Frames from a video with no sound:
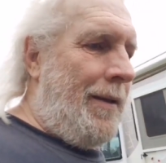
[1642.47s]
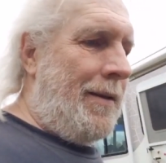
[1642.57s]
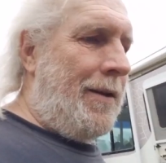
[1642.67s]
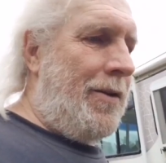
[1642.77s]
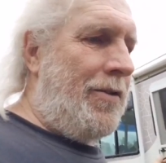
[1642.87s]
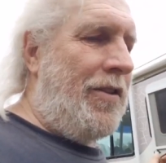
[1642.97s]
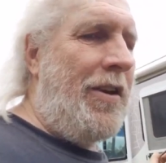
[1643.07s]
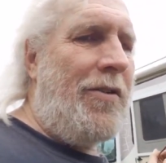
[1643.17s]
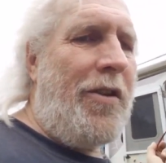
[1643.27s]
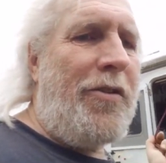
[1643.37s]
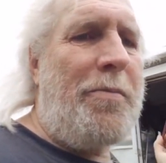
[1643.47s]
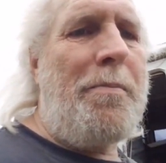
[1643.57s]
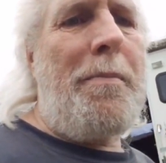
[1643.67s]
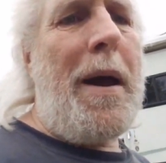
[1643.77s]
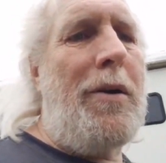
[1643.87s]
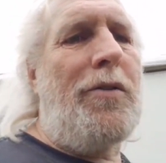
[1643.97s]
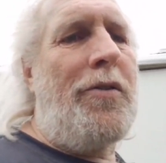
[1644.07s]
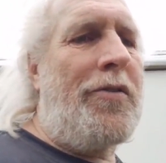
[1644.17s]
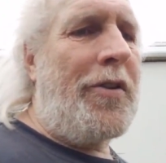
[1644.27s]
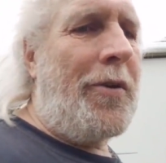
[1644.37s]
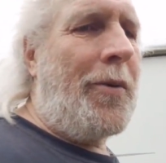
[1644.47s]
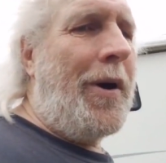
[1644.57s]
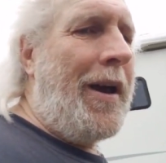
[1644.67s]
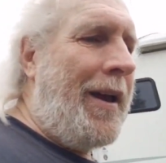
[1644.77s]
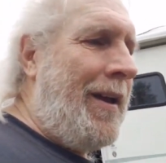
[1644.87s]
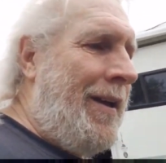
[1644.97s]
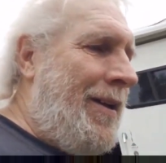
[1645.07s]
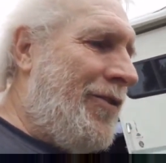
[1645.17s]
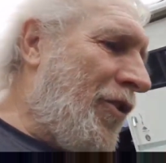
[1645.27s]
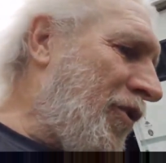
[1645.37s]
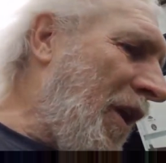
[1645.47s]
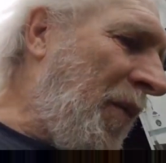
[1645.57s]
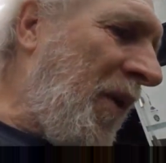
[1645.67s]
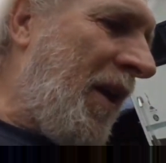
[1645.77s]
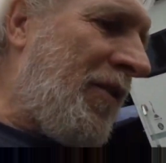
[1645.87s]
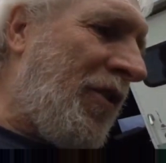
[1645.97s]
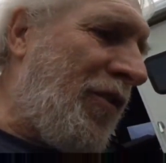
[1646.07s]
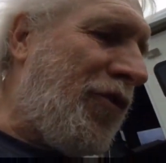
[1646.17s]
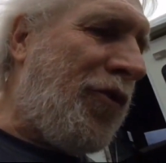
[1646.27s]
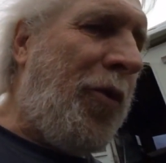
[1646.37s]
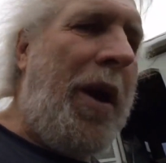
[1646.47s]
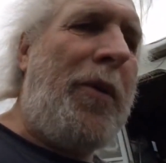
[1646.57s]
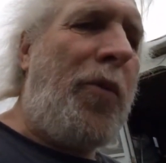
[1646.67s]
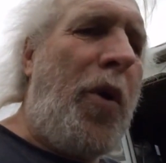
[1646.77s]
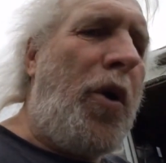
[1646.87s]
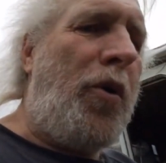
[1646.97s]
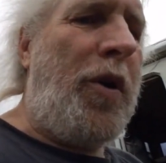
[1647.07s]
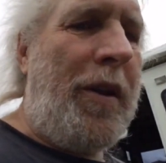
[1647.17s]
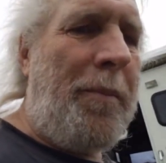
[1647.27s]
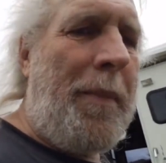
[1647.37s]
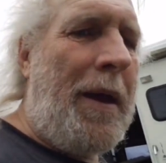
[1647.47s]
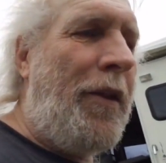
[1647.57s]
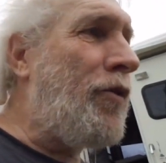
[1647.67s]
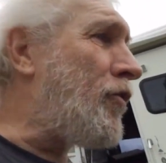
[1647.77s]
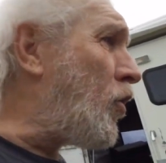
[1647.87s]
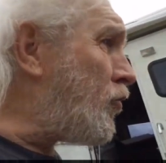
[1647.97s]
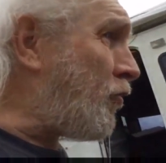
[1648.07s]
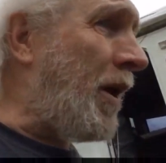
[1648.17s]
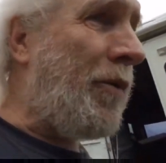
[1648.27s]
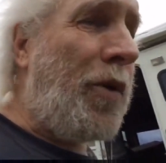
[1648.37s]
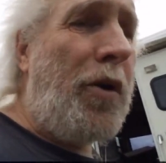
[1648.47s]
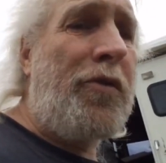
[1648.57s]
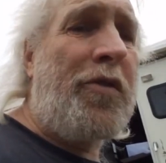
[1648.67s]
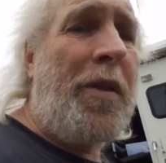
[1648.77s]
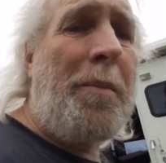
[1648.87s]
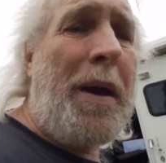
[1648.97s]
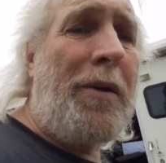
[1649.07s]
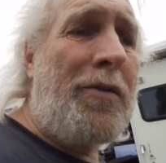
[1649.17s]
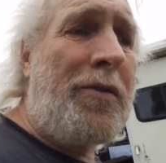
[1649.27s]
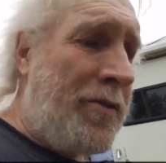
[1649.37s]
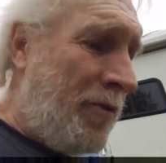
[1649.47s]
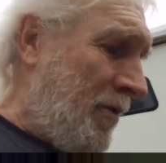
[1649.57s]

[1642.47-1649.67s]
and there's mountains in the way. So nothing is a straight road in the mountain. There's no straight roads in the mountains.